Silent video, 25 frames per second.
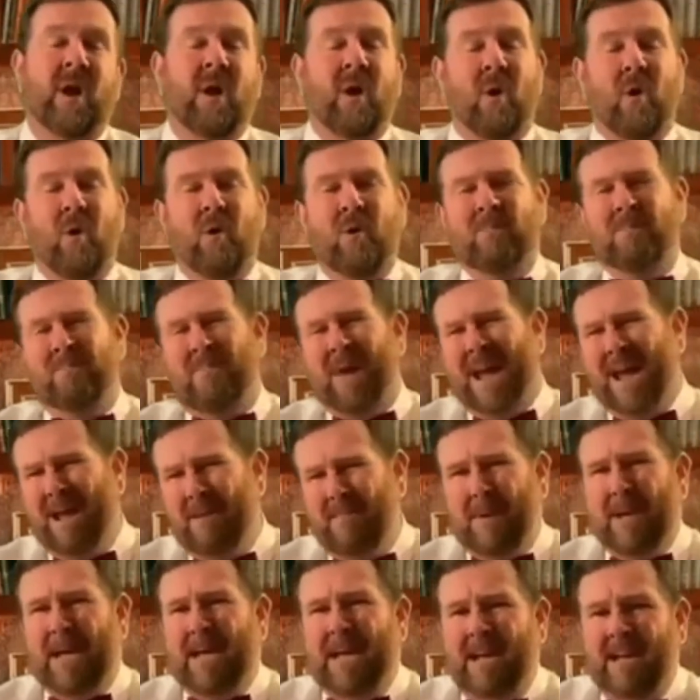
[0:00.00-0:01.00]
Or
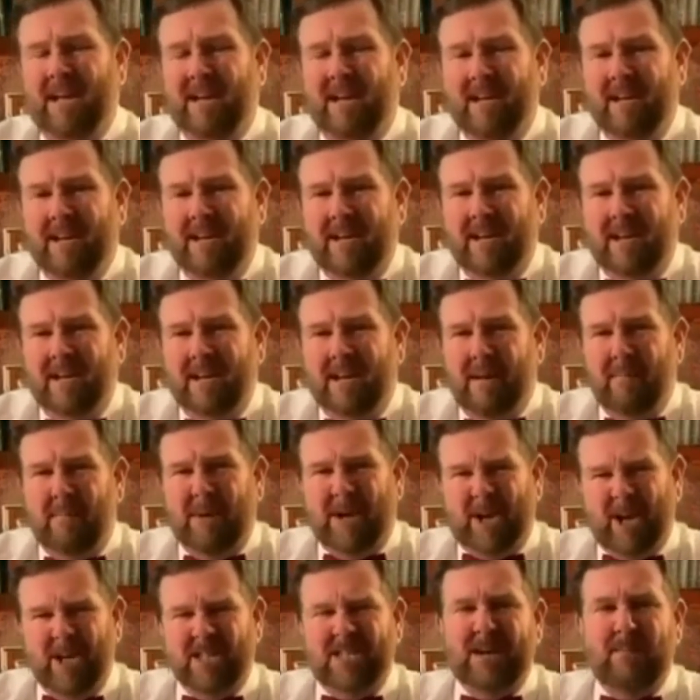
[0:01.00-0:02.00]
maybe,
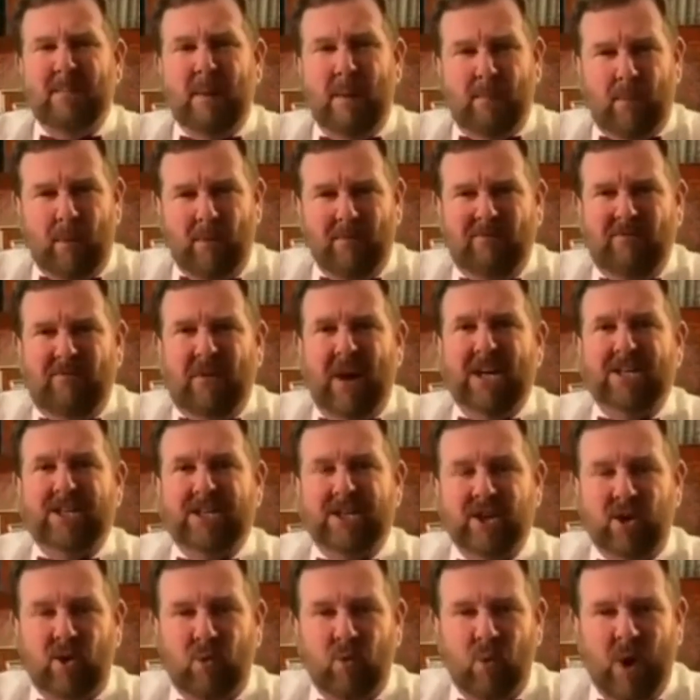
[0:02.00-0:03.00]
because I'm a
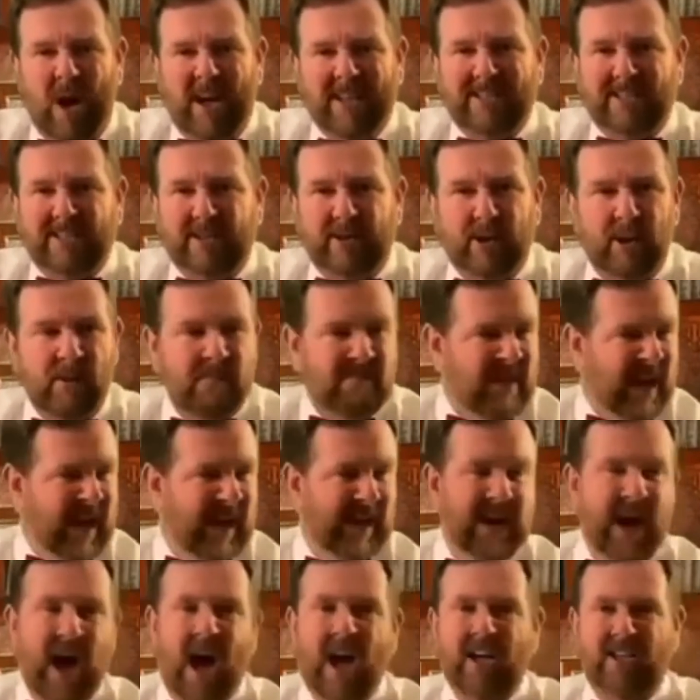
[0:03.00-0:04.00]
professional wrestler
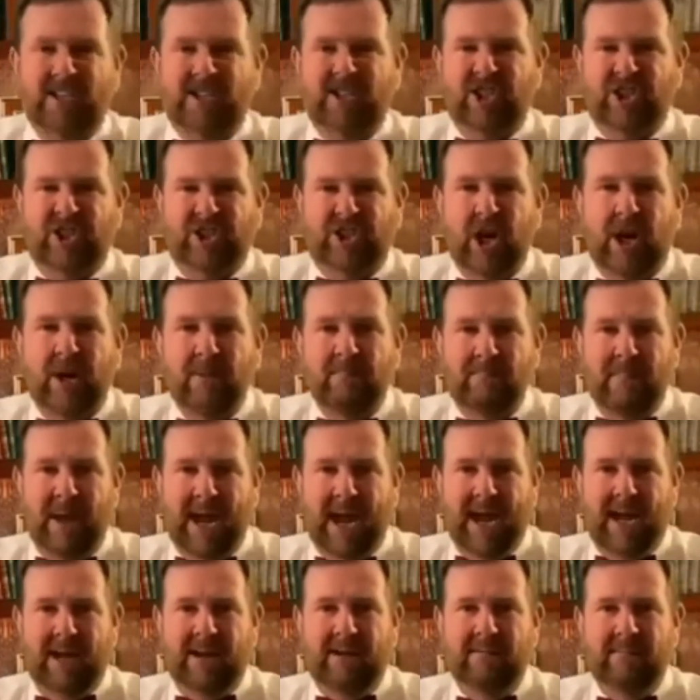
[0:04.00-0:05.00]
and not a
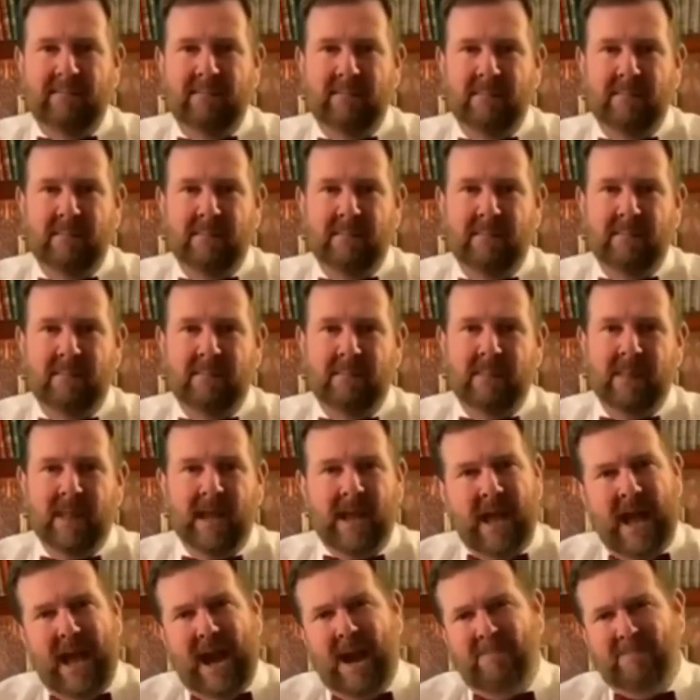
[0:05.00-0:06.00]
stuntman,
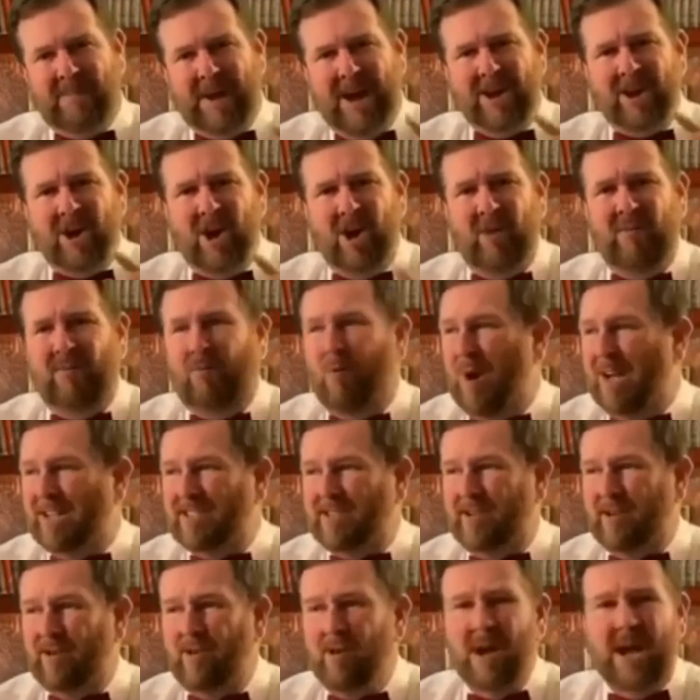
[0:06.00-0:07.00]
and I'm not going to
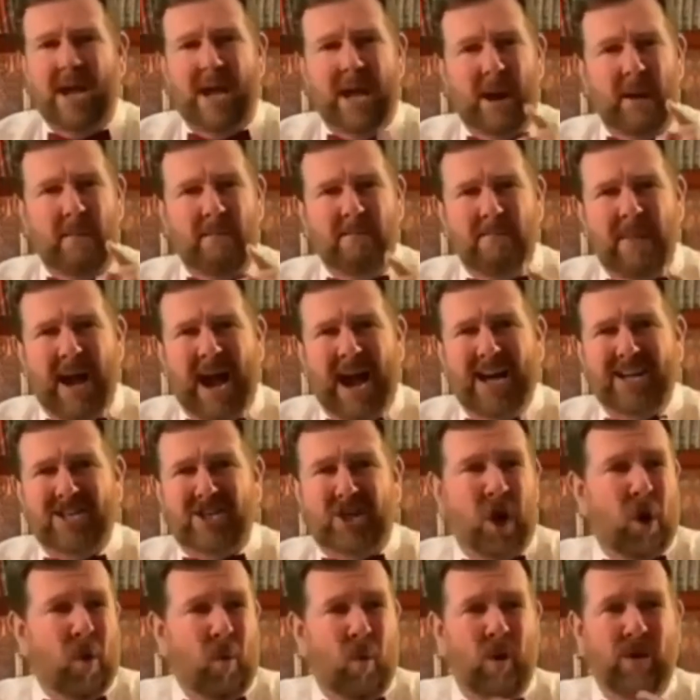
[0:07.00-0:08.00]
wrestle in a
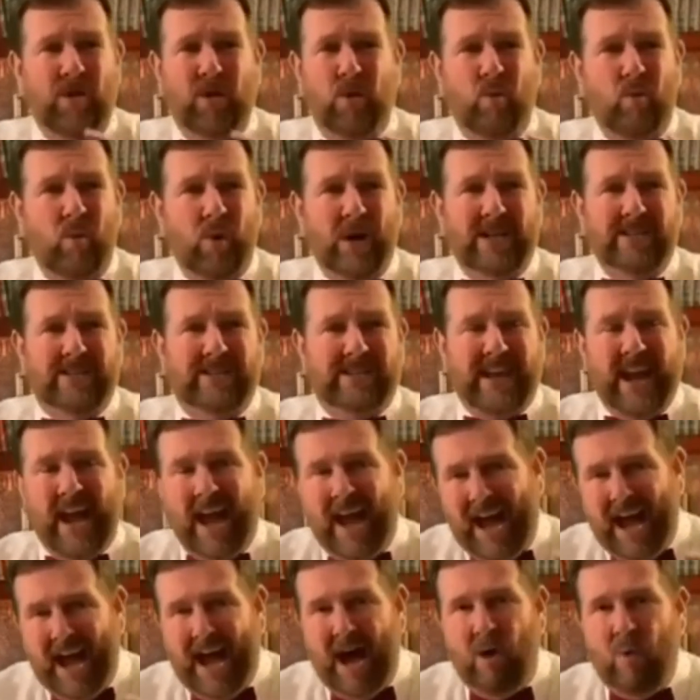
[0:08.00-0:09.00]
match where the risk
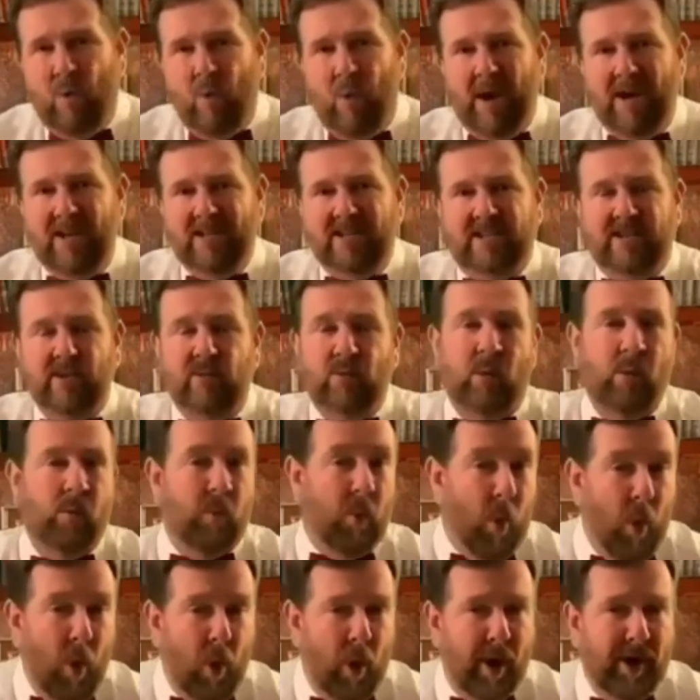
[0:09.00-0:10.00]
outweighs the
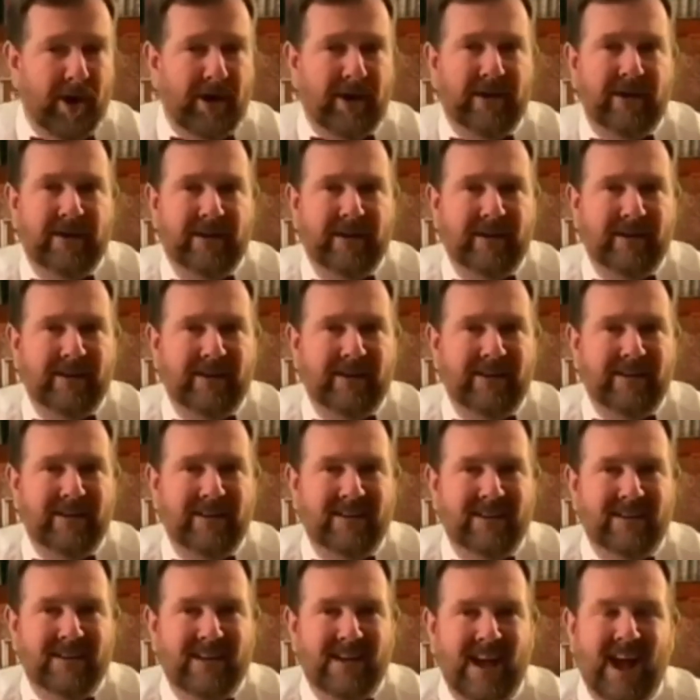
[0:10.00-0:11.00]
reward,
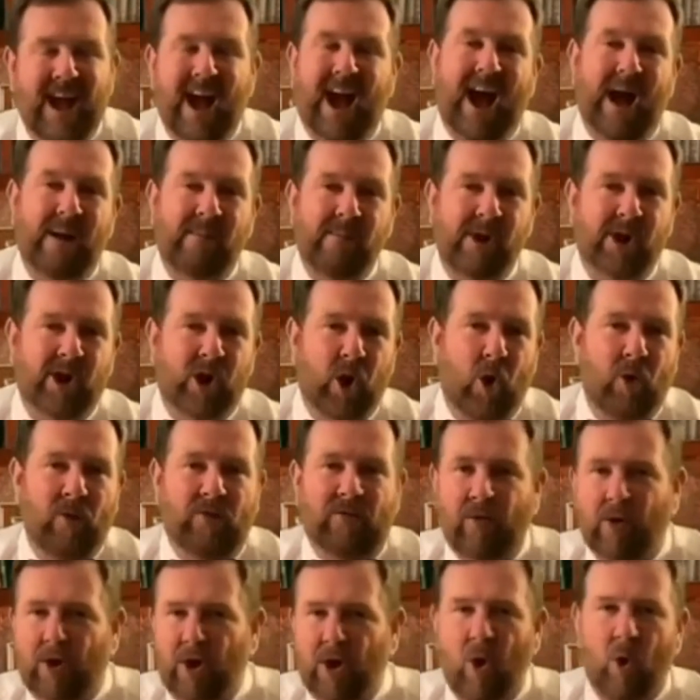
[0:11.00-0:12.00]
I'm going to go
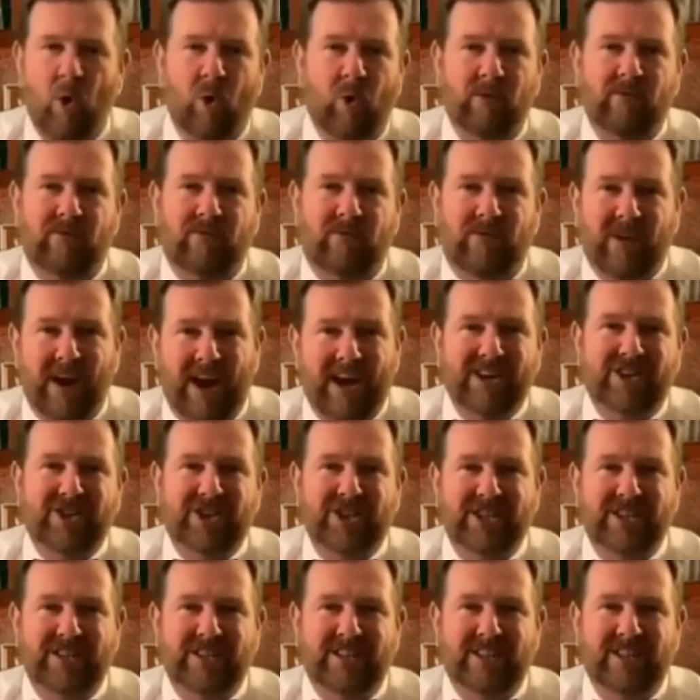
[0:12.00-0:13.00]
for an
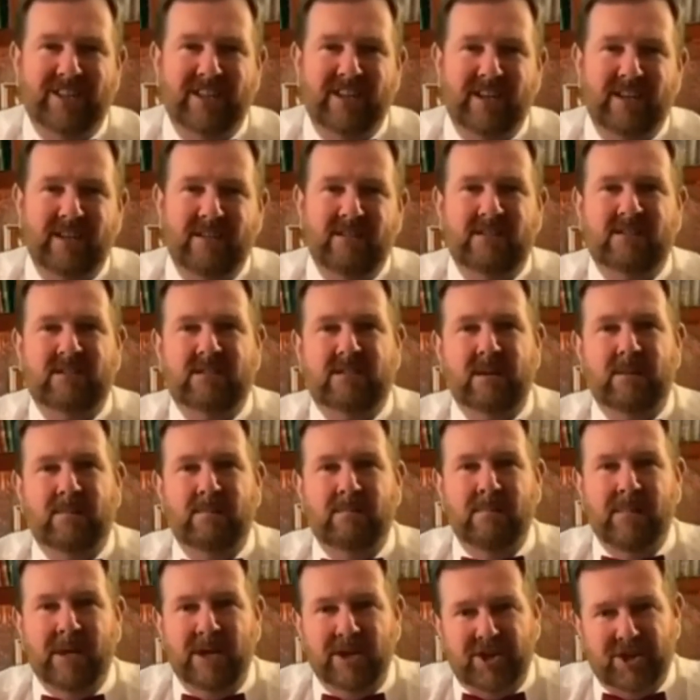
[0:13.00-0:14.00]
old-fashioned
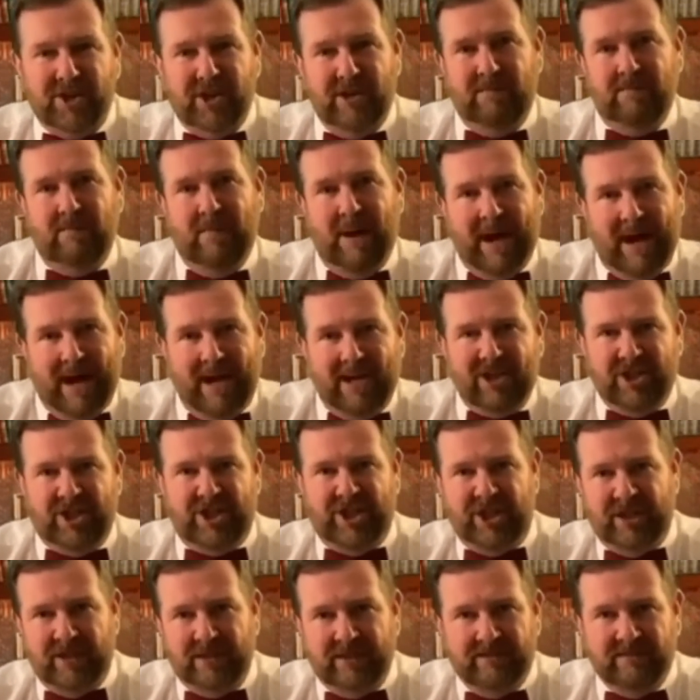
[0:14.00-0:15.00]
submission
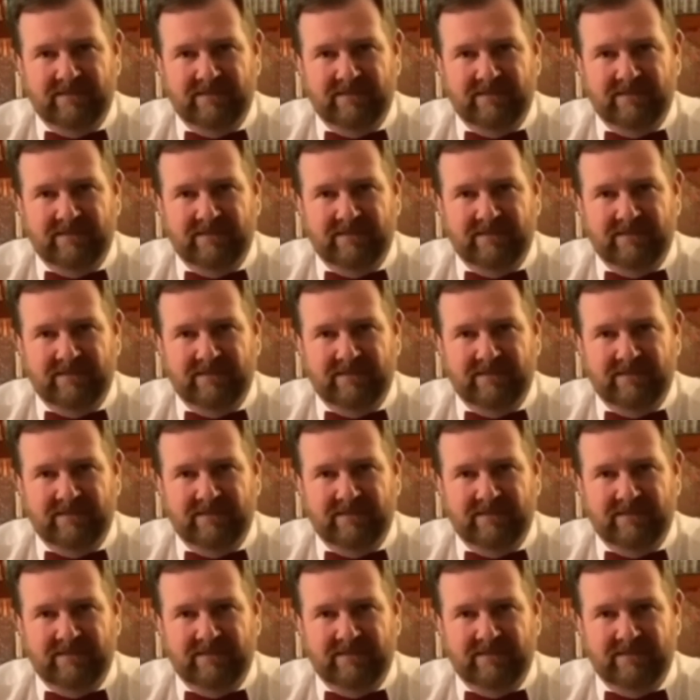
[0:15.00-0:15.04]
match.